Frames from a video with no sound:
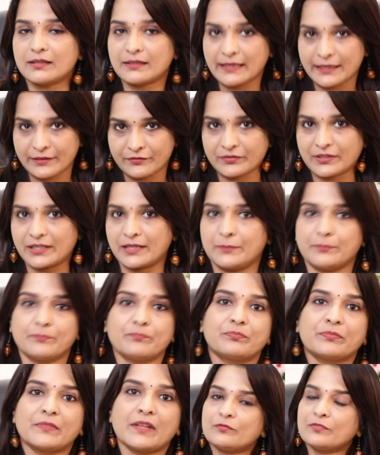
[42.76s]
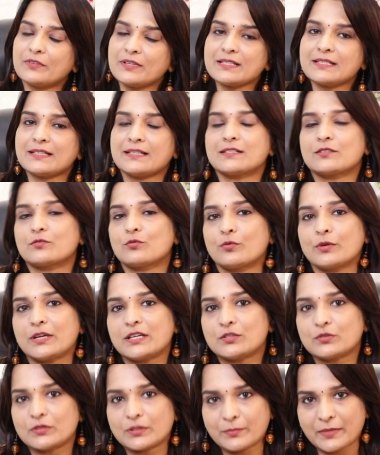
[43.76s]
lifetime. So first, let's go
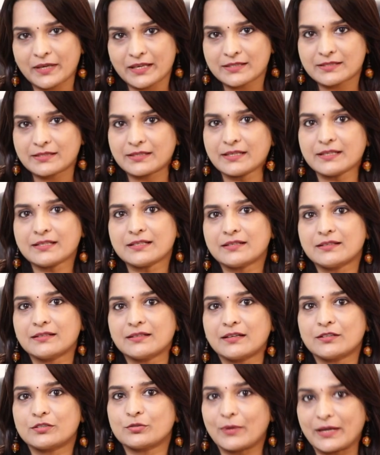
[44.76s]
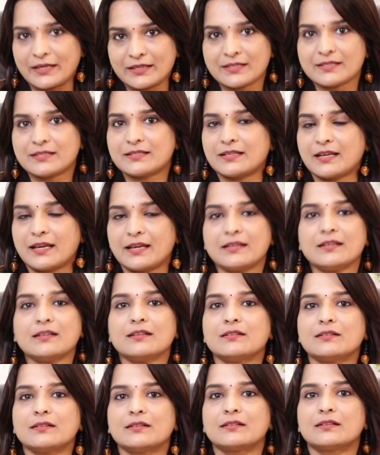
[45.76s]
into the basic to
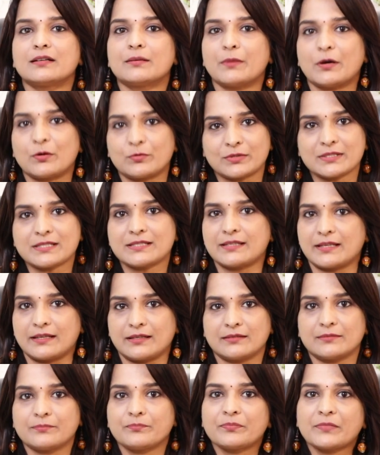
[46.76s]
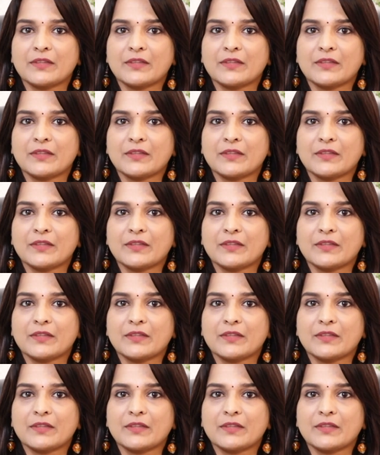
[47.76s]
understand about a cell.